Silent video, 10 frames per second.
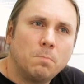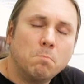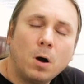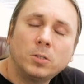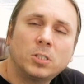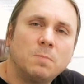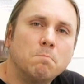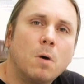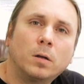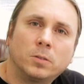months
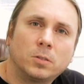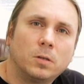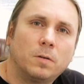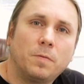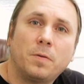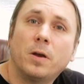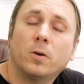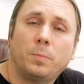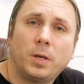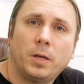and months of
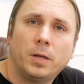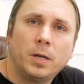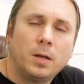therapy,